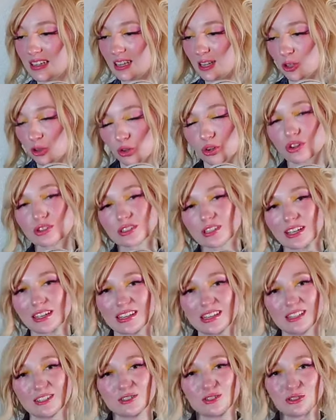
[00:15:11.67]
He looks
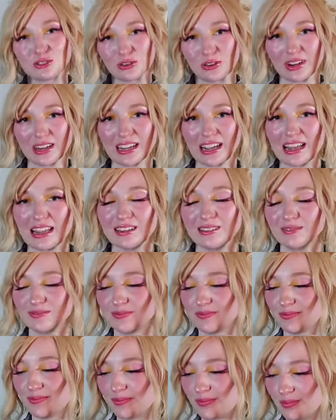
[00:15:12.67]
like he's enjoying it,
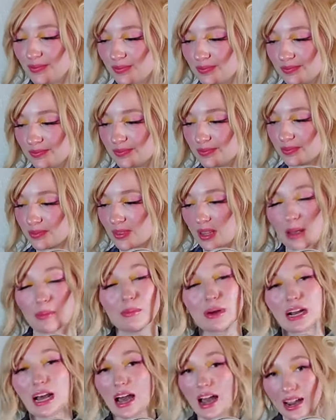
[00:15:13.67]

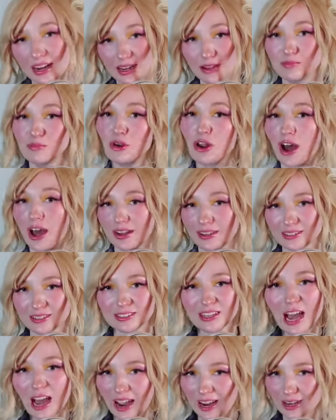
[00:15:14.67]
but I am not.